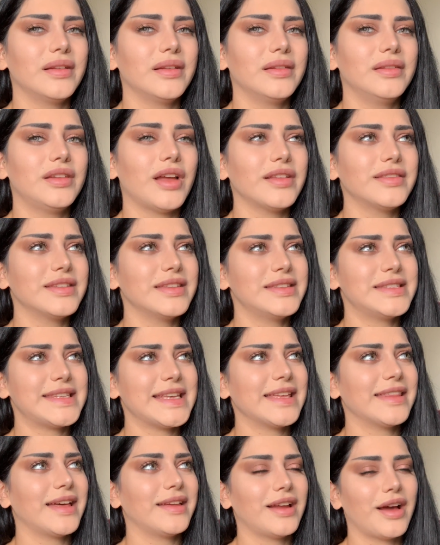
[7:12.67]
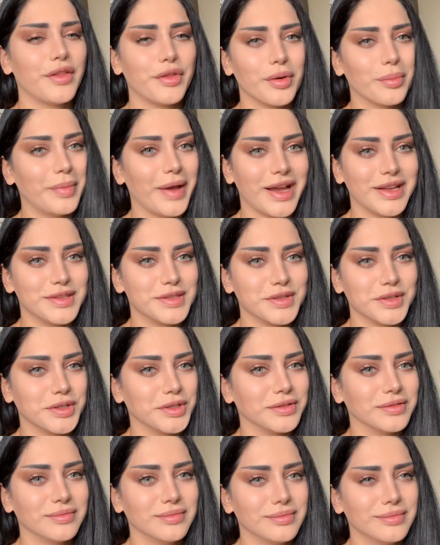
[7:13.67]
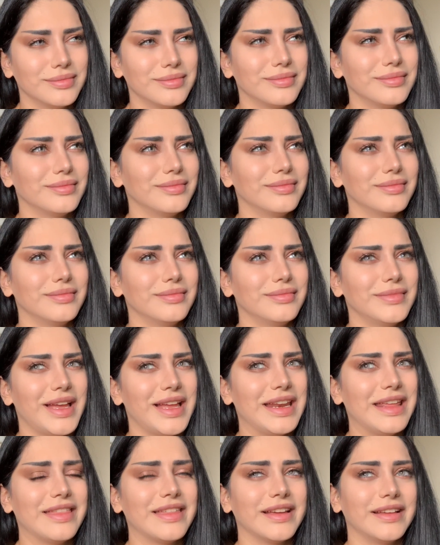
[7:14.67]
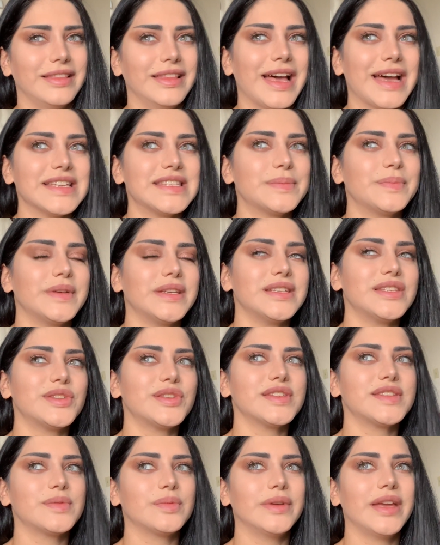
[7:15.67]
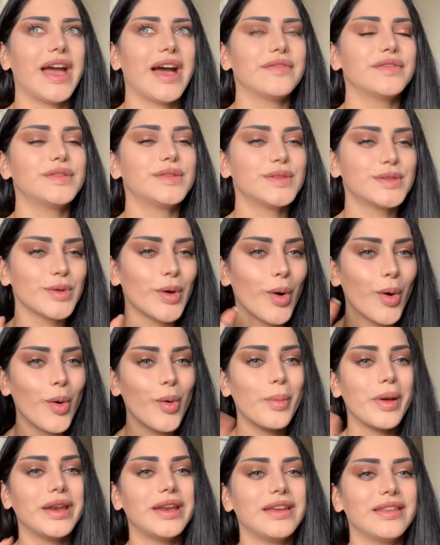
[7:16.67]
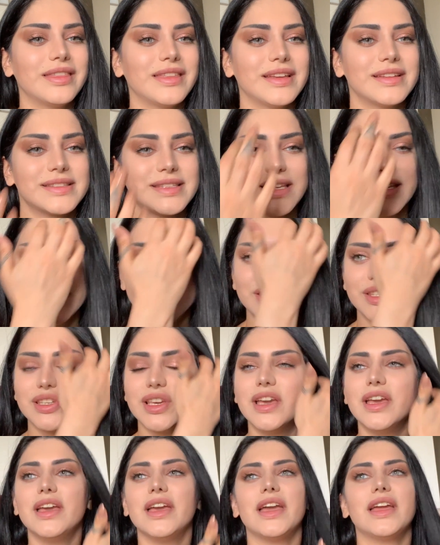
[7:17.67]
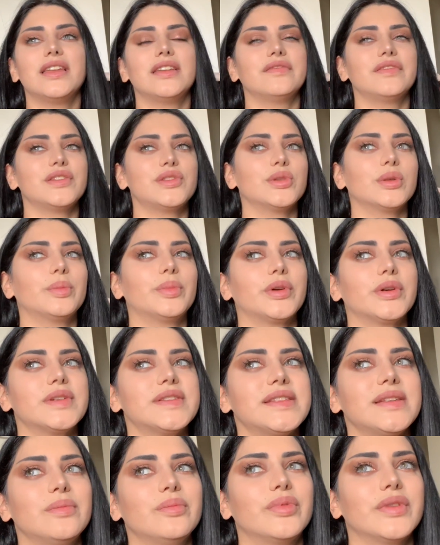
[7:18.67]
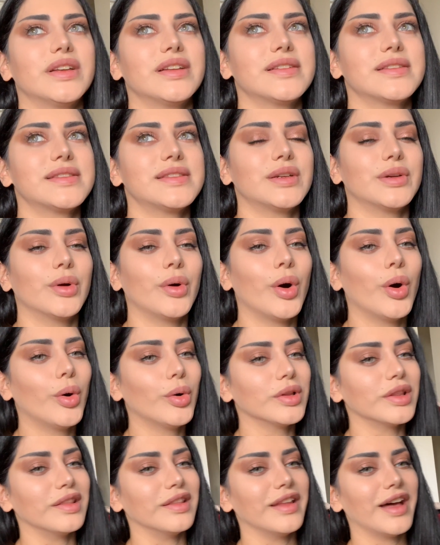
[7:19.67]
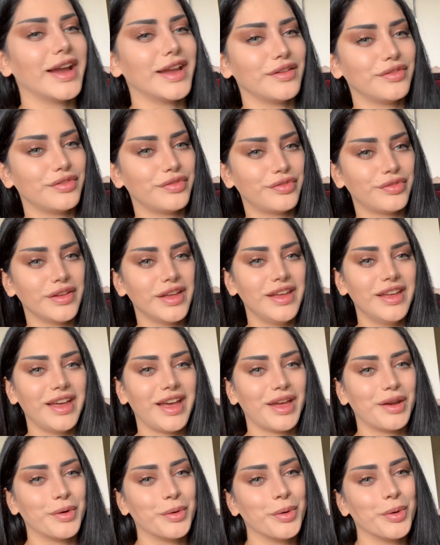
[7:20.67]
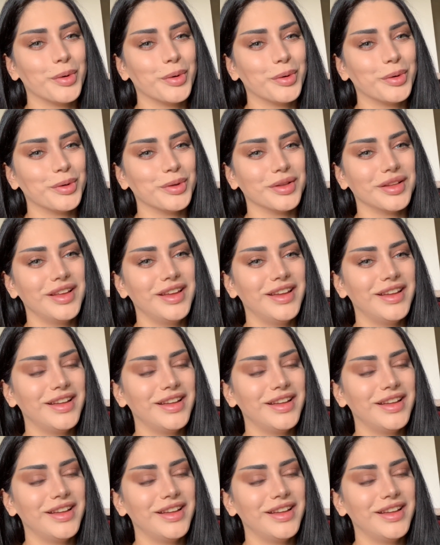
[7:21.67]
not to say that other bands are anything less, but it's just we have so many things. Each individual person brings their whole life and whole